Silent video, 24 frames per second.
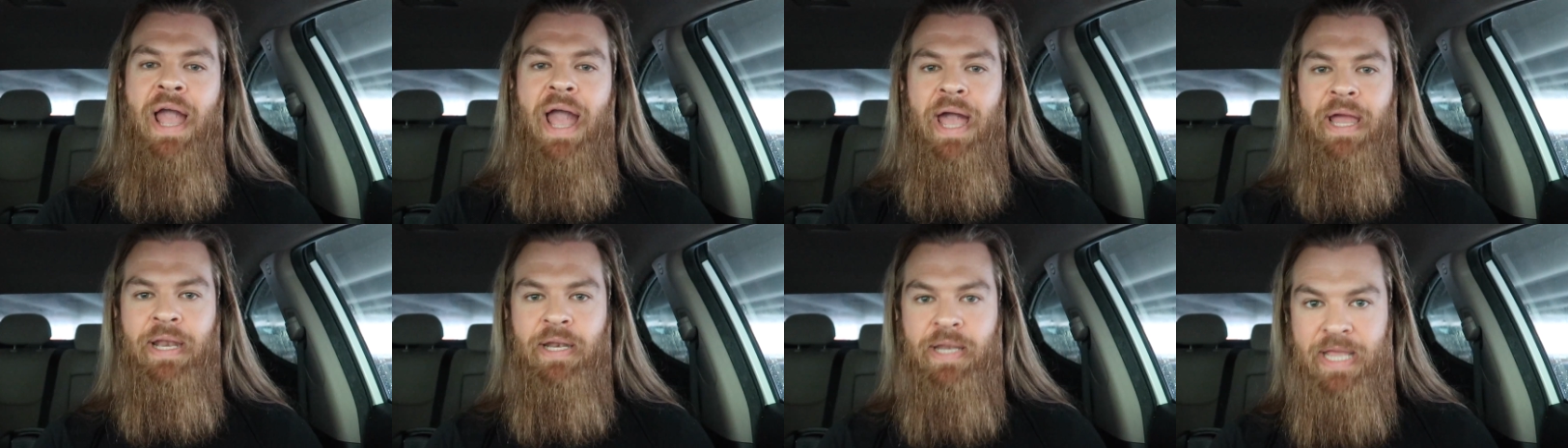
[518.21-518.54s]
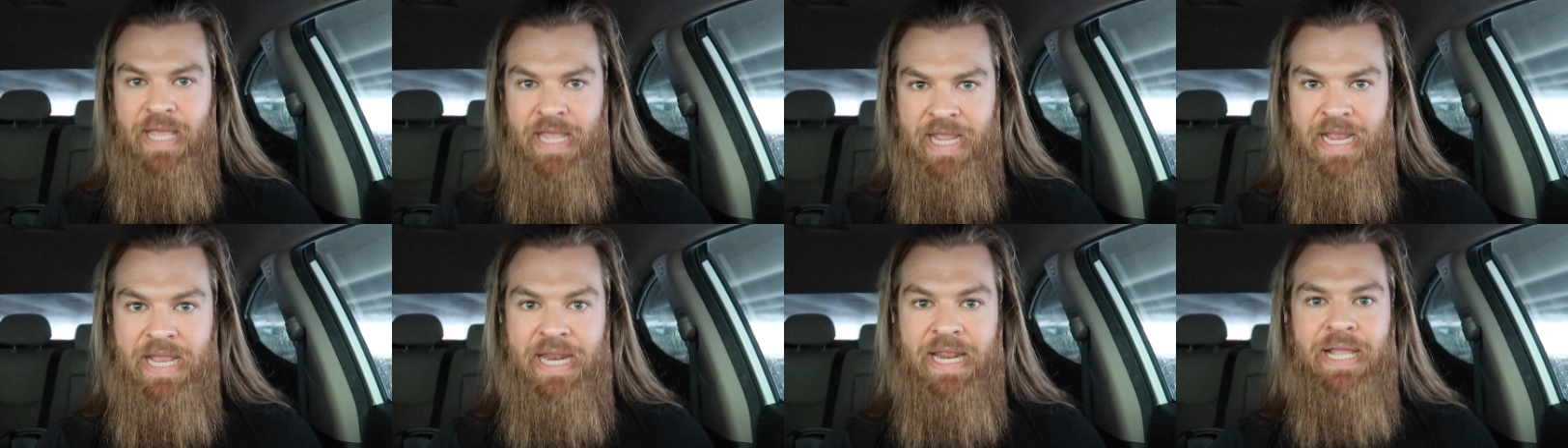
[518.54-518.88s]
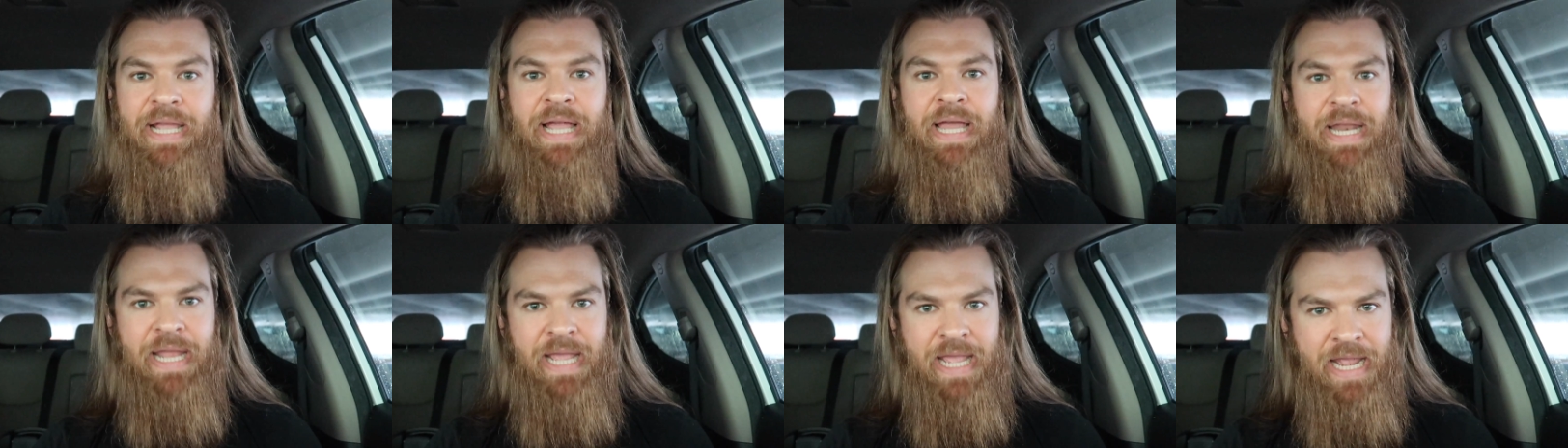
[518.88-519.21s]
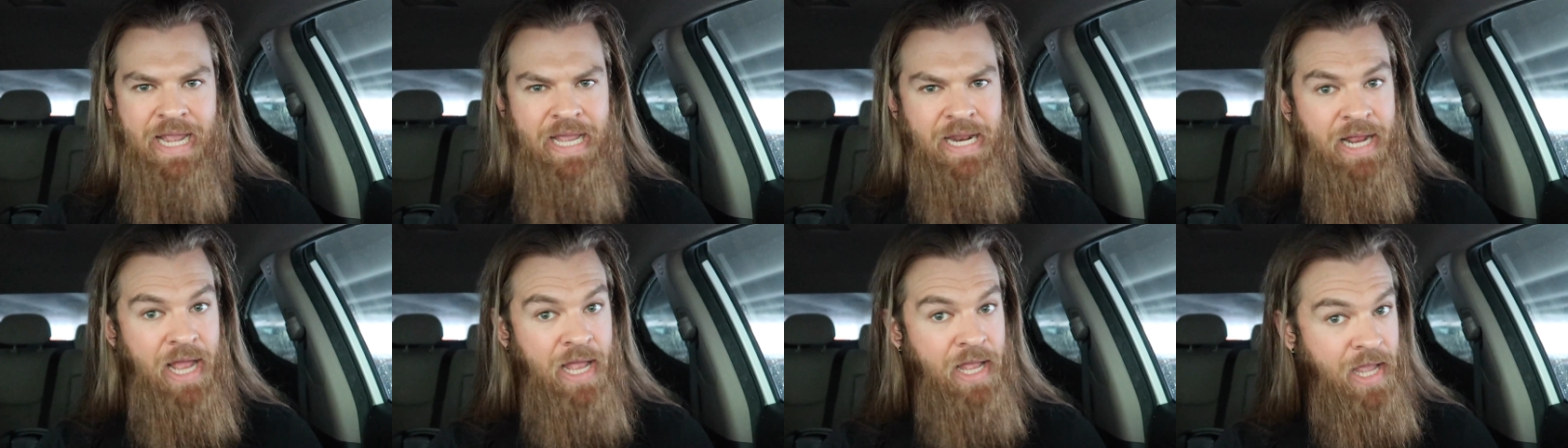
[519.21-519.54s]
and eating
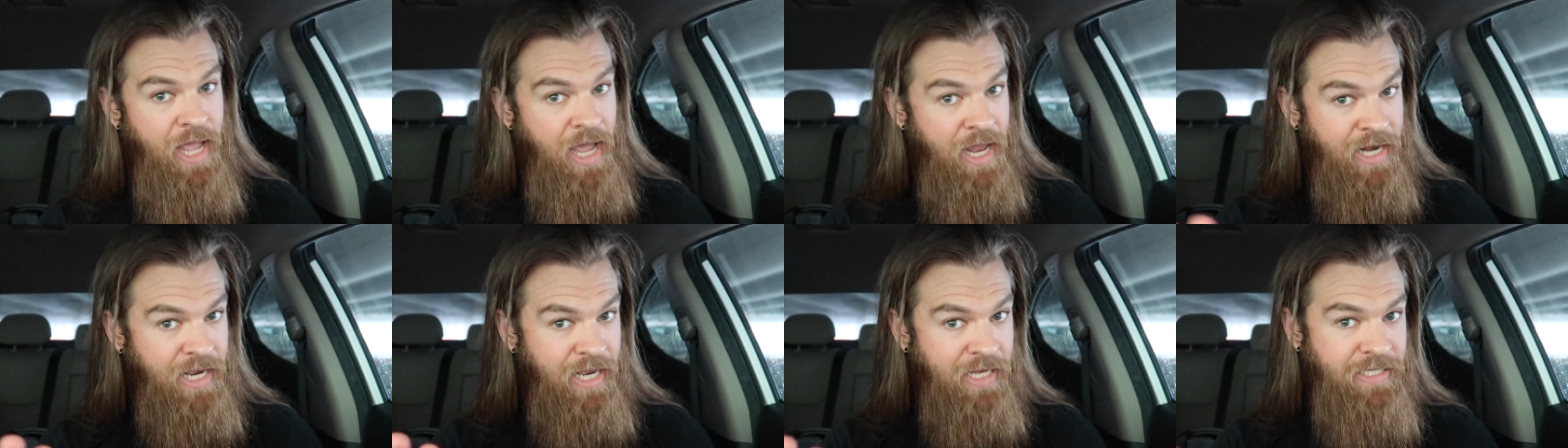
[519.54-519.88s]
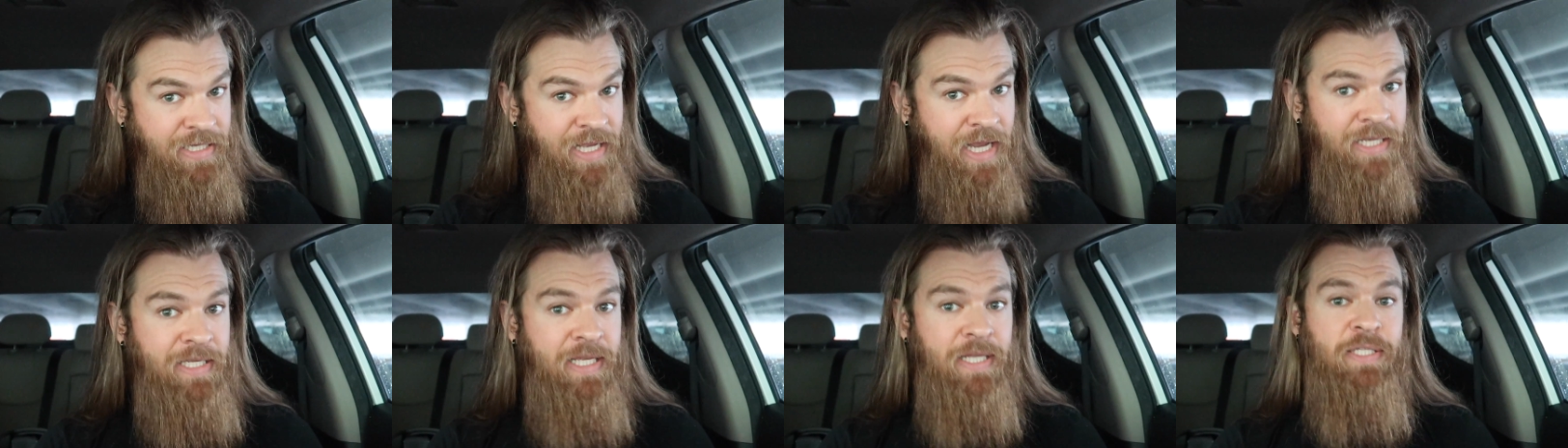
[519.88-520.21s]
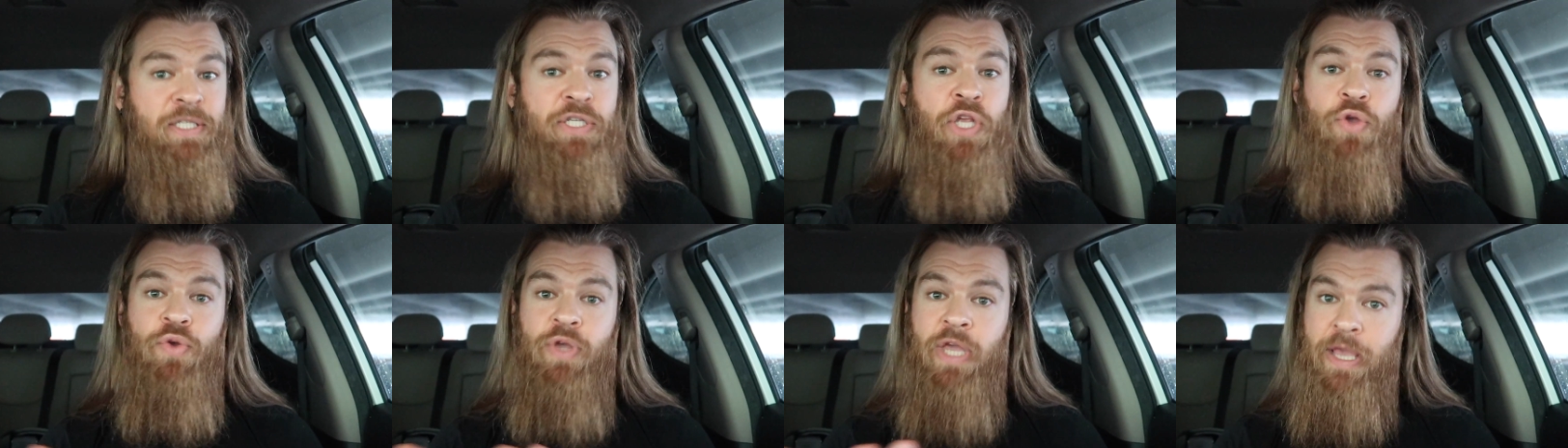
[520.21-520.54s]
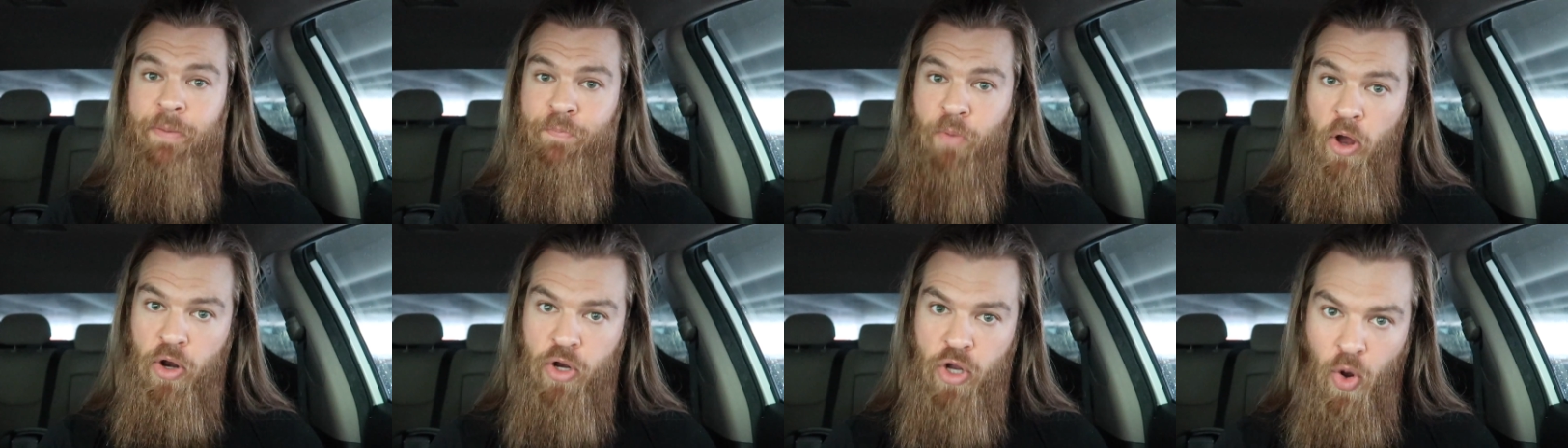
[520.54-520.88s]
and getting addicted, so you
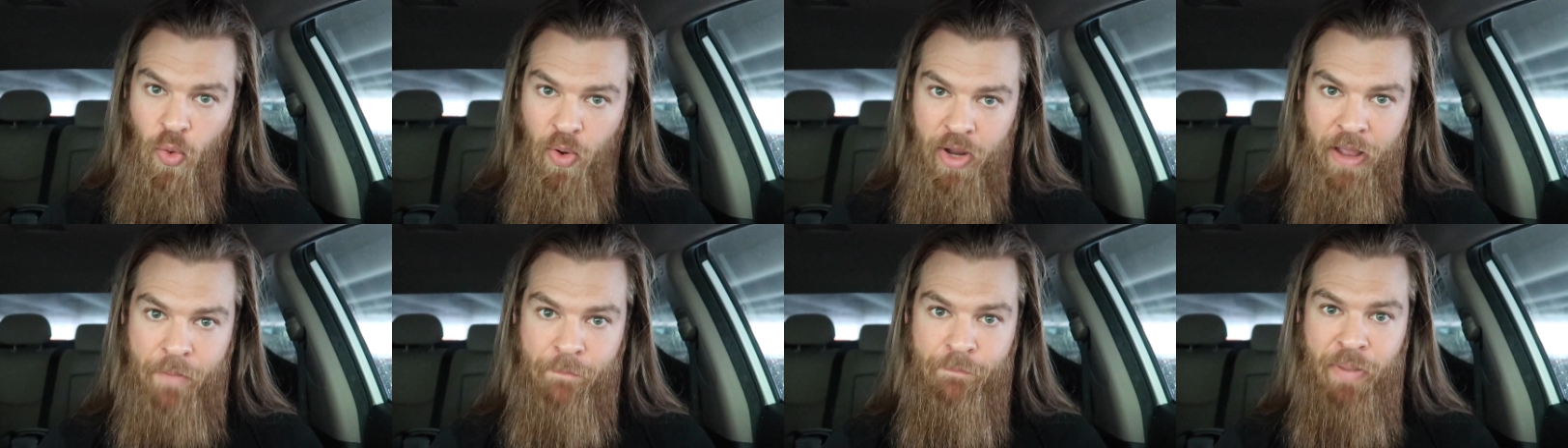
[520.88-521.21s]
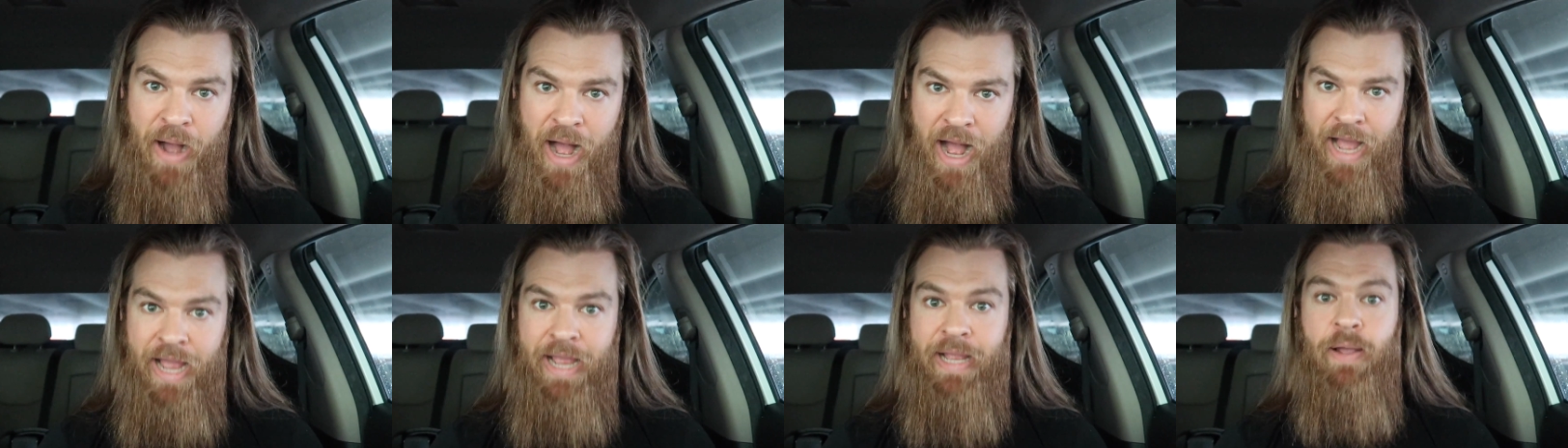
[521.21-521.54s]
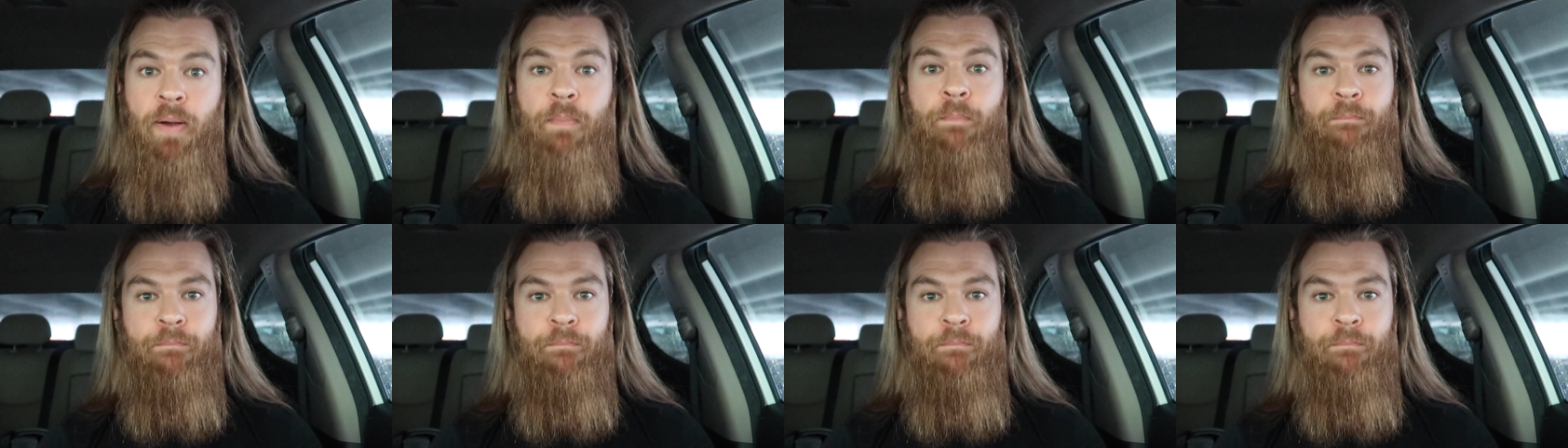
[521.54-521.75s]
keep on going and buying